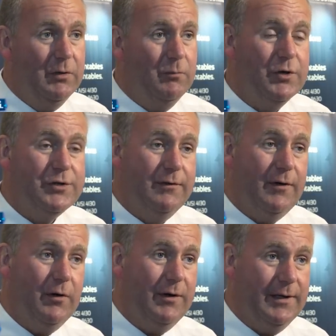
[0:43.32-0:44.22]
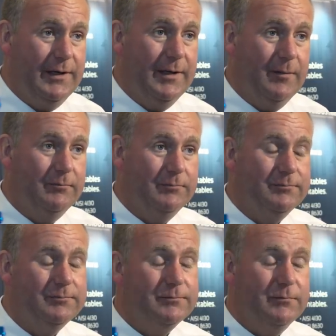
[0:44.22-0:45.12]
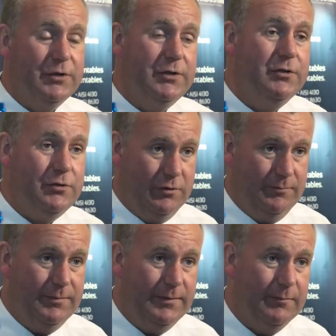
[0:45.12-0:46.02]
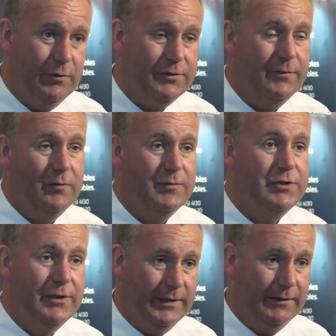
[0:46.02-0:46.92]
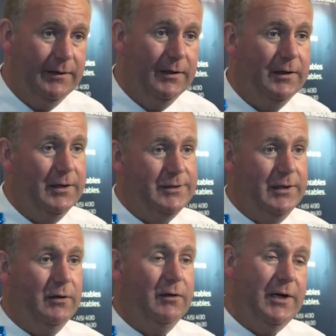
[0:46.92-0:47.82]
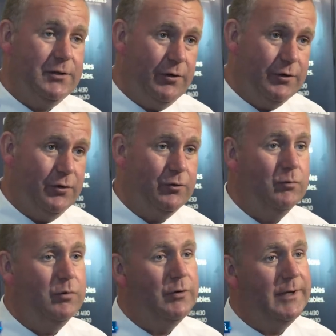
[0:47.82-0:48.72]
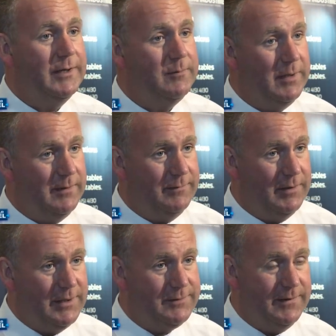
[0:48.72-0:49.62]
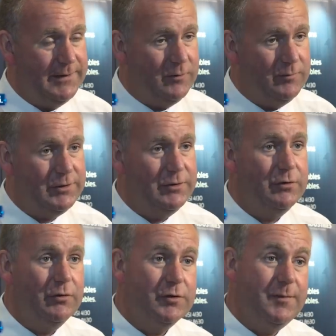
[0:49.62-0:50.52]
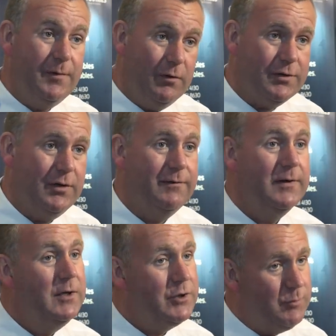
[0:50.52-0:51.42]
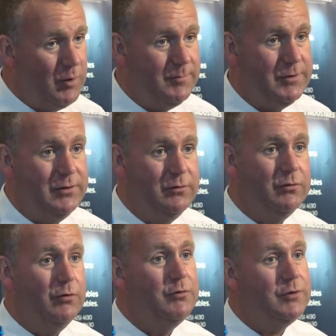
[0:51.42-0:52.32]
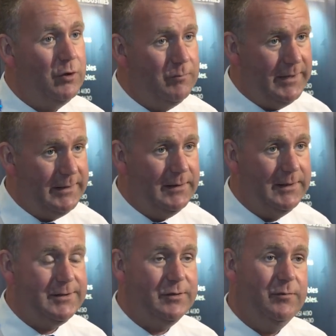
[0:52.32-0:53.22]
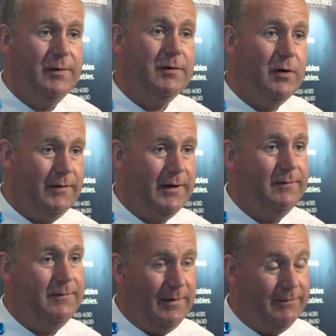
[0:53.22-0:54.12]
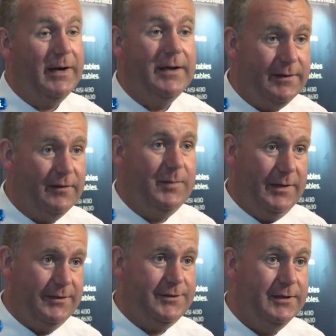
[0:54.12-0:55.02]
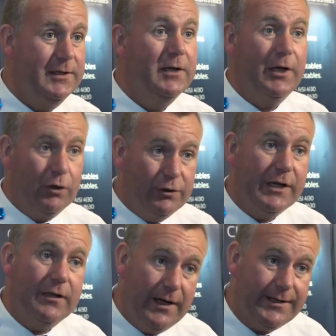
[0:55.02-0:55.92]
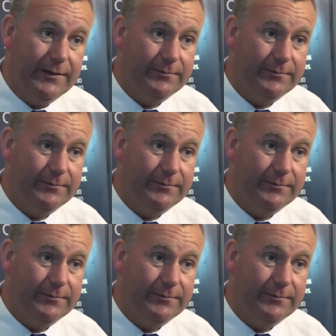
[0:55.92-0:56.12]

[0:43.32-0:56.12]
most of our machine shop, most of our machining is large horizontal boring. We have large vertical machine tools, but we also have smaller machine tools, long bed lathes, so we cover a variety of parts, including cladding.